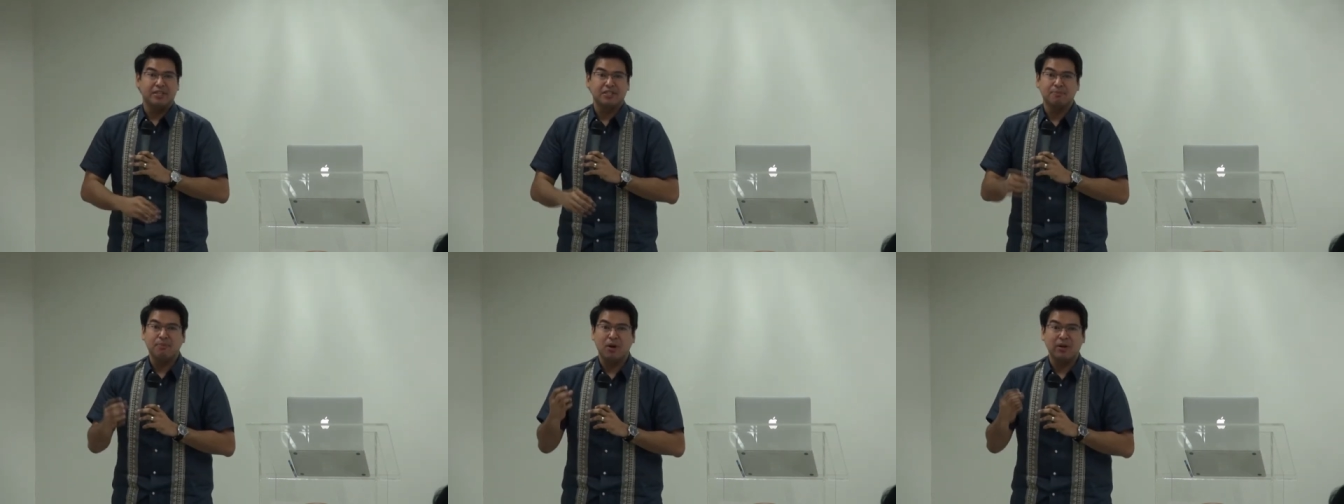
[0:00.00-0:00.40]

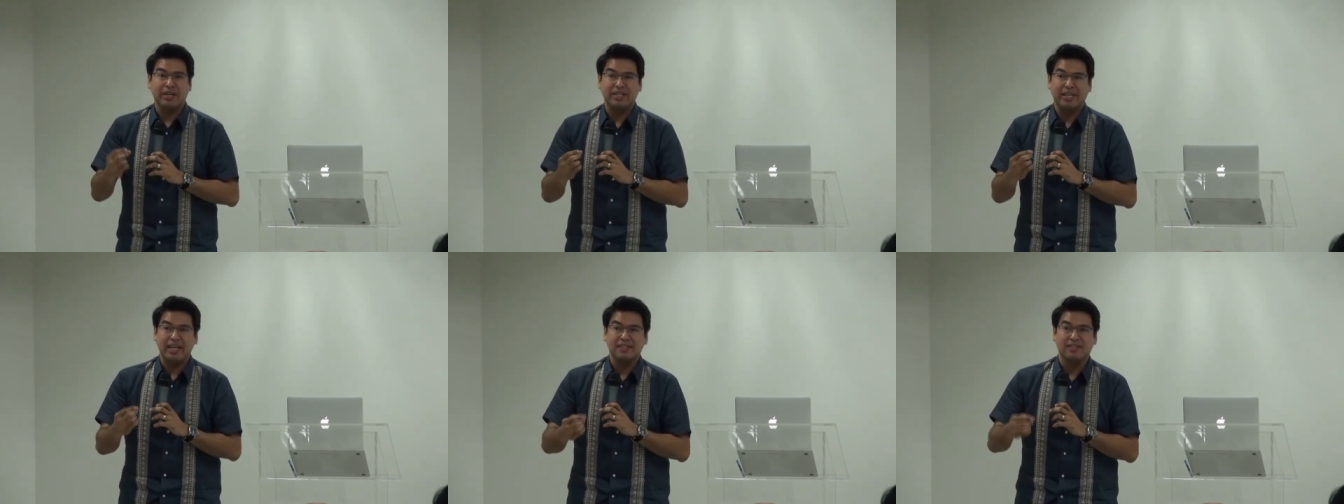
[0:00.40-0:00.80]
The
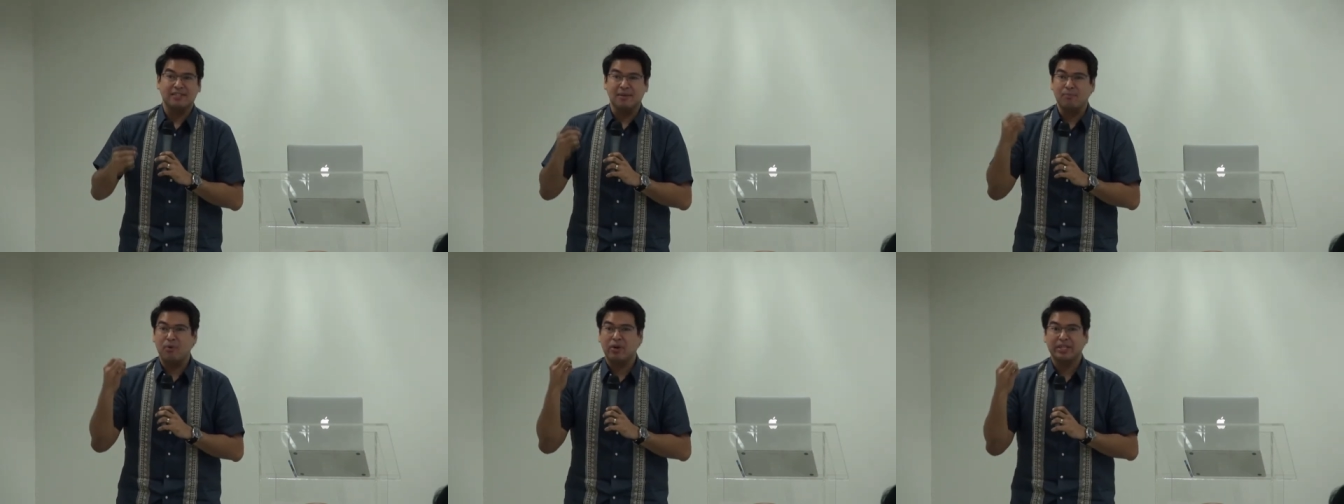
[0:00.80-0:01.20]
smaller it gets,
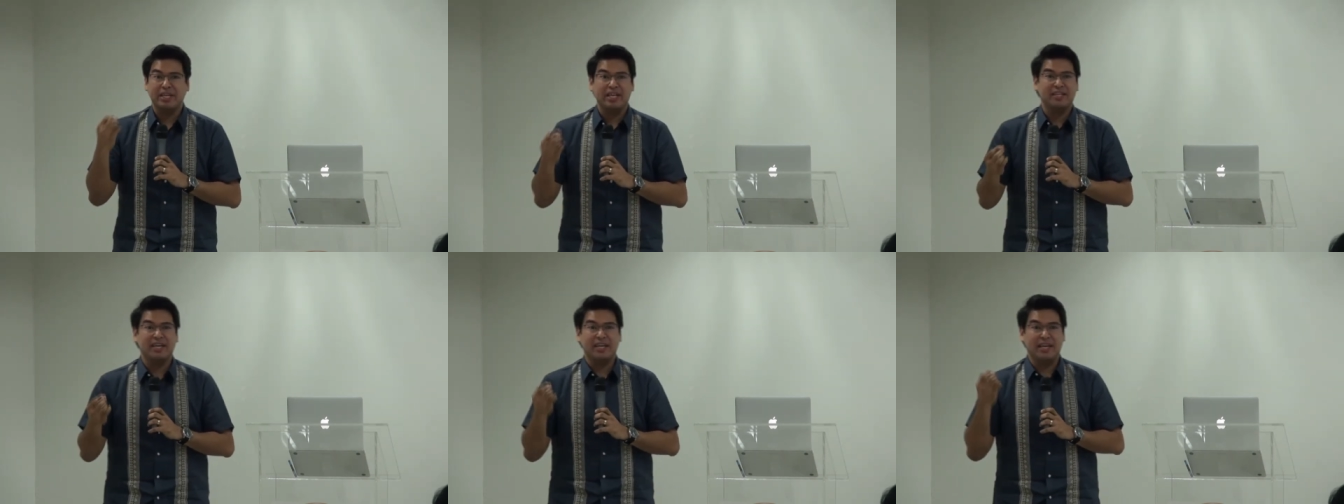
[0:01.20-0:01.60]
the more
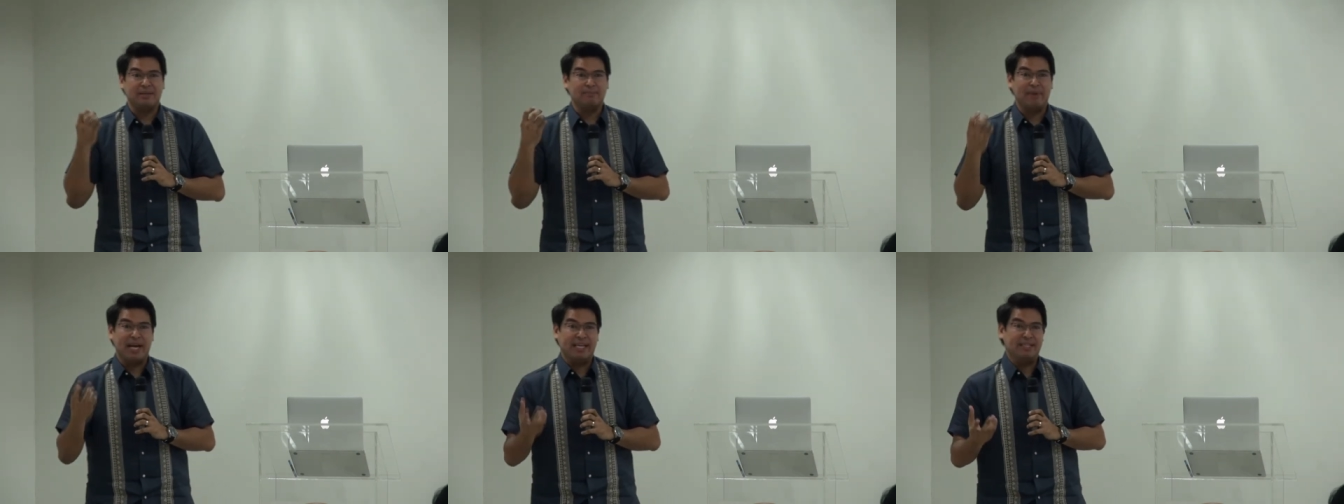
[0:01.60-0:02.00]
data
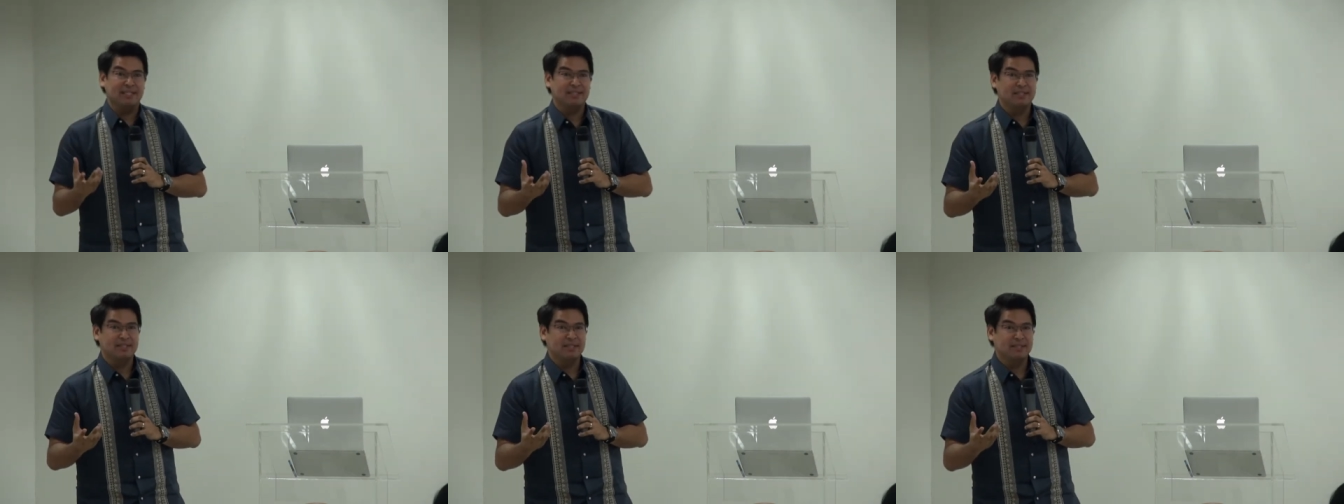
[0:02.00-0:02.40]
it
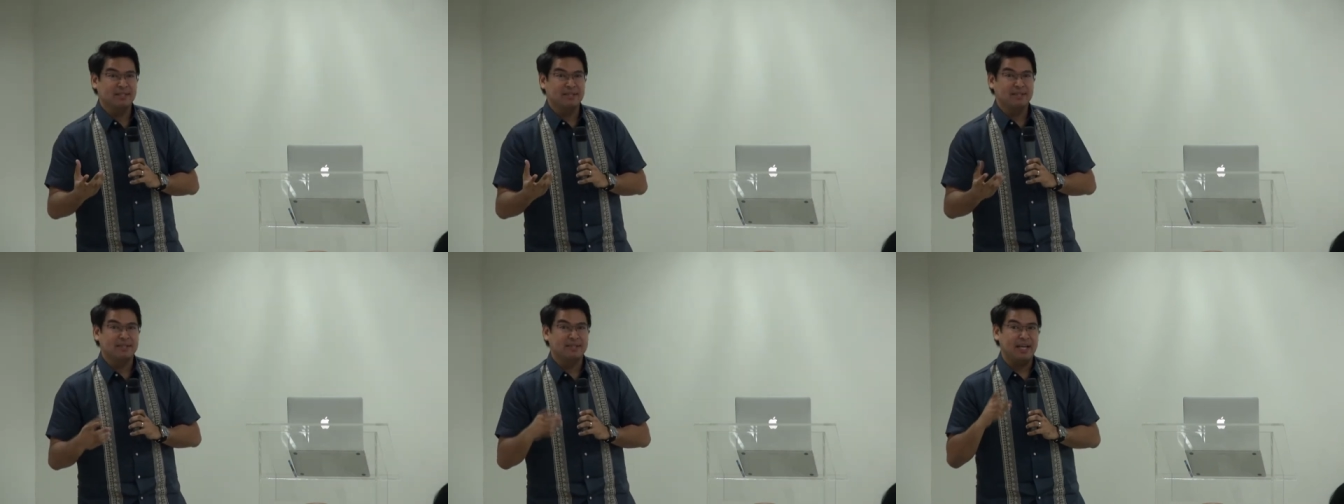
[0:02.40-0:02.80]
mines.
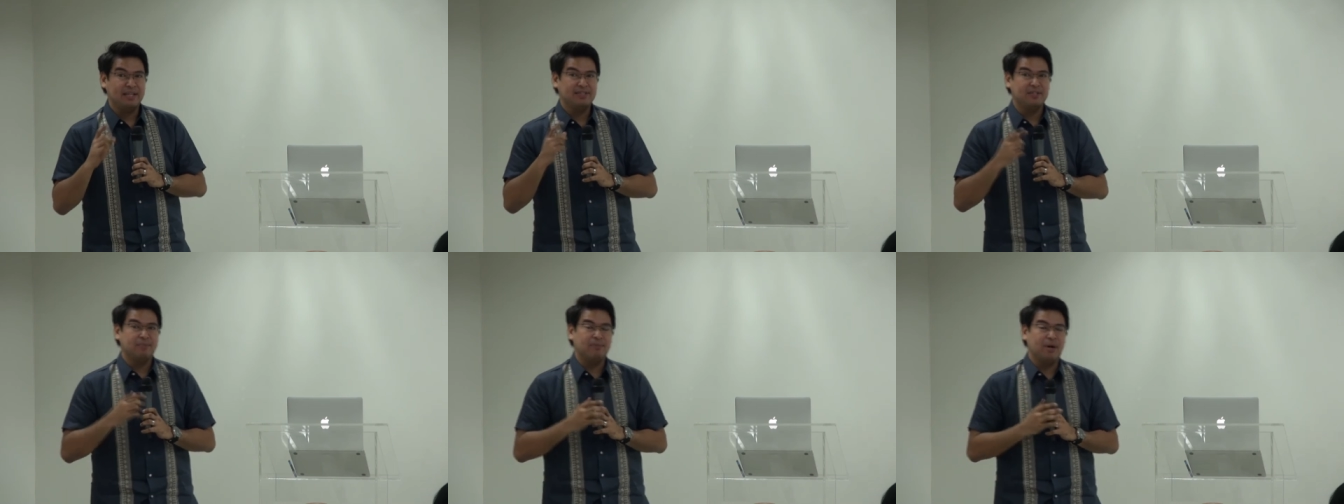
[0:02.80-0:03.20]

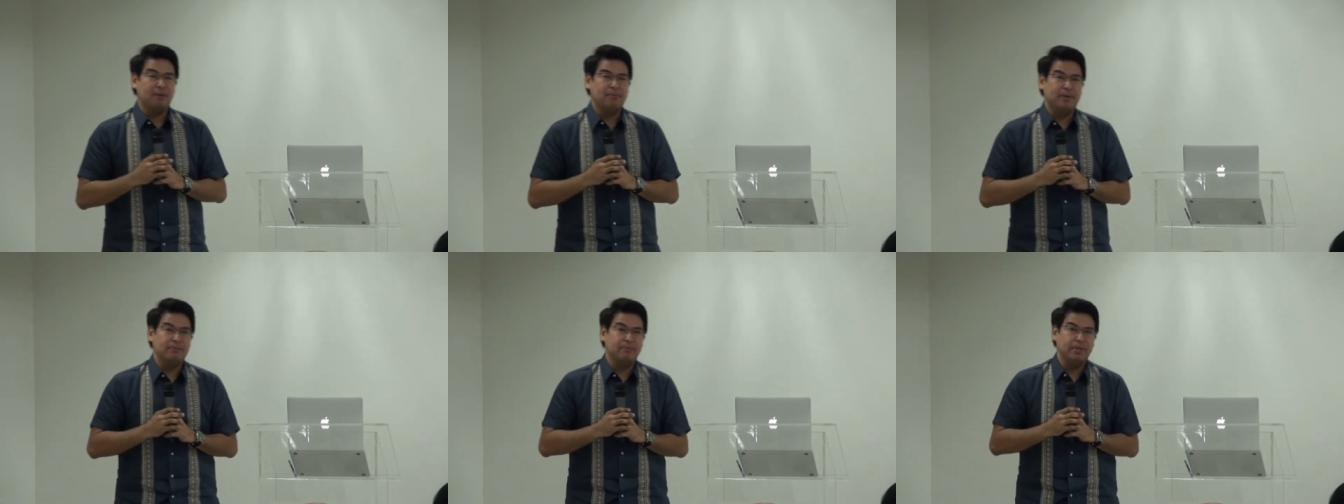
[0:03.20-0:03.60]
That's the
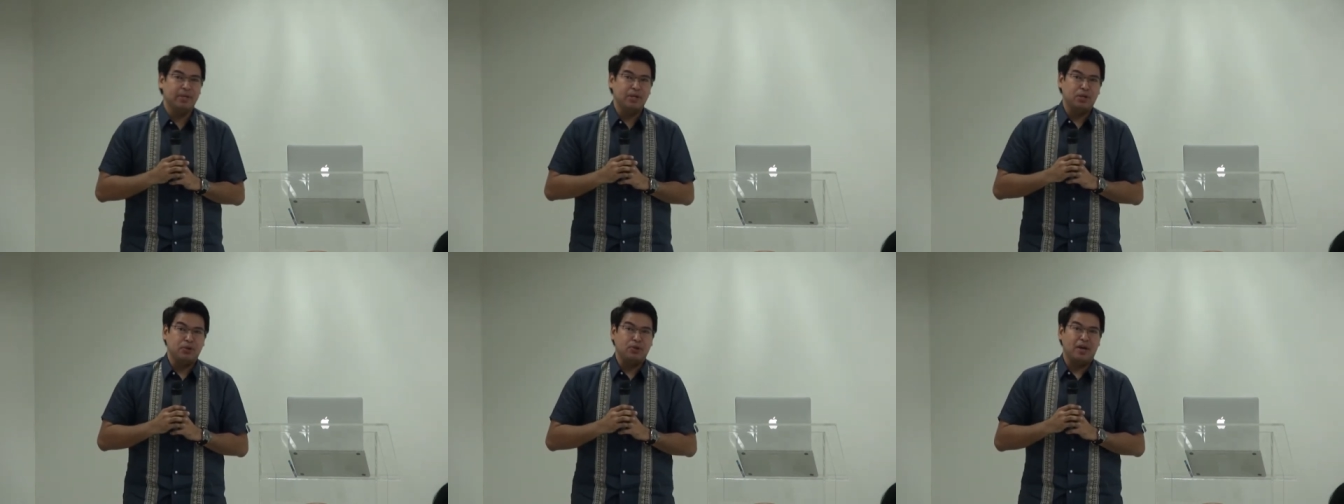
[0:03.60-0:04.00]
problem
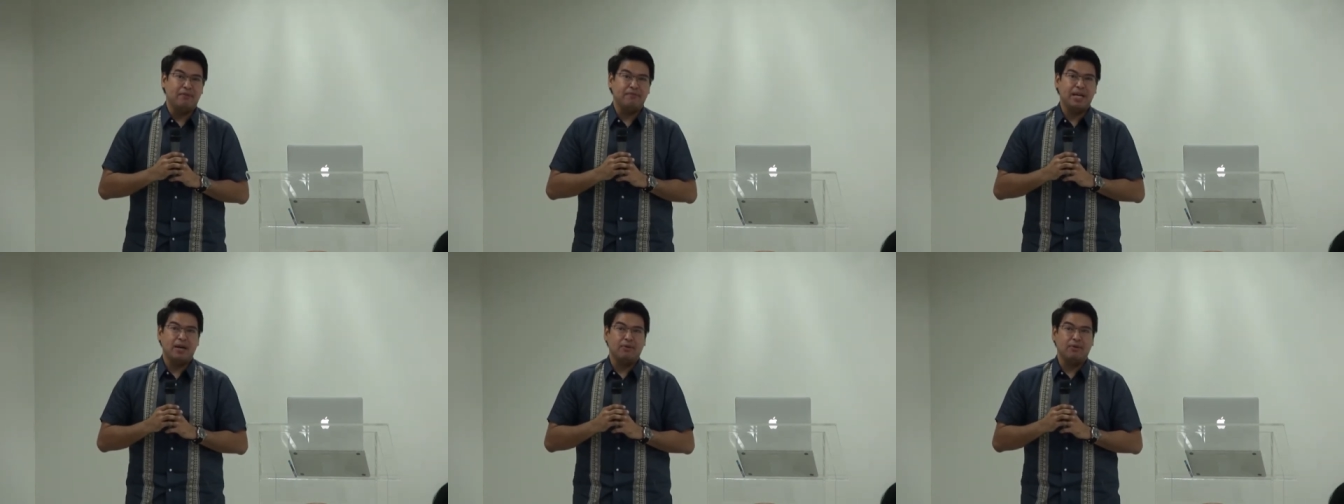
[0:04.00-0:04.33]
you have